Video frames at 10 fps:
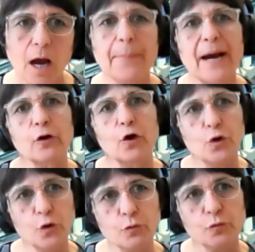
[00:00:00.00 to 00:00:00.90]
about
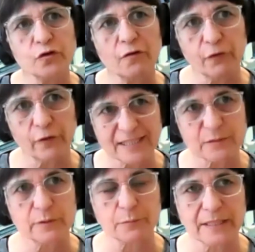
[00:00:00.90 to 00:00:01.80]
whose
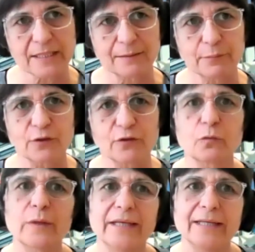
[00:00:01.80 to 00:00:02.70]
voice was missing, because
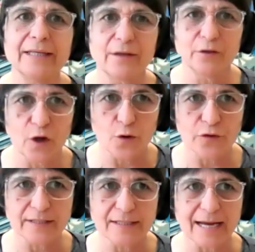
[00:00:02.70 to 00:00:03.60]
we know
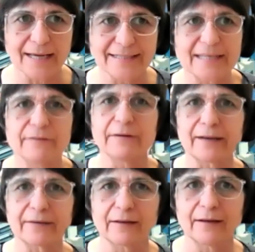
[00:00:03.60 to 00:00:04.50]
the stats. In
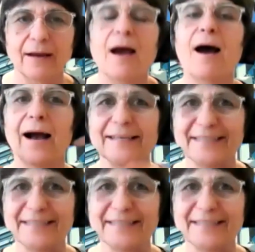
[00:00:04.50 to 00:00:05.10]
fact, I